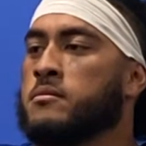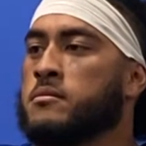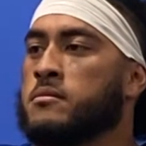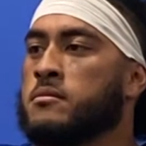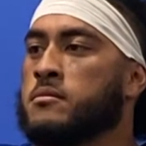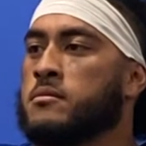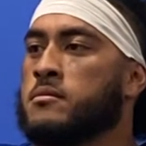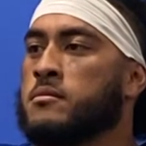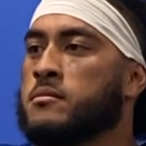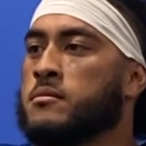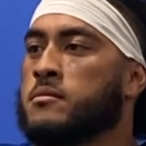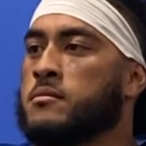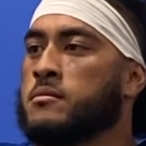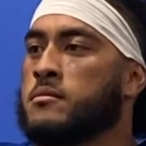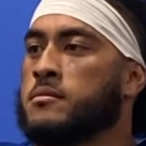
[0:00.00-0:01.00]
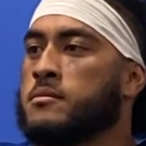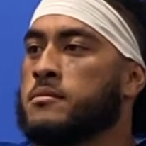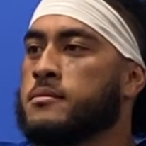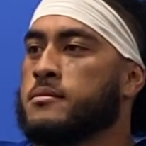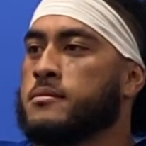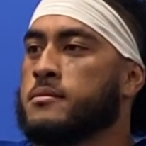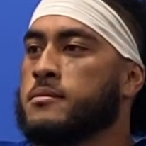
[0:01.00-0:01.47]
What was it like doing
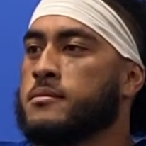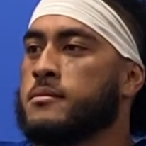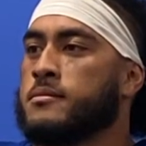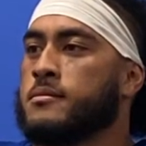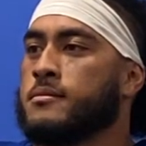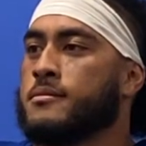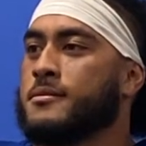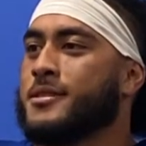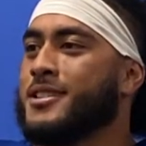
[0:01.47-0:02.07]
that with him tonight?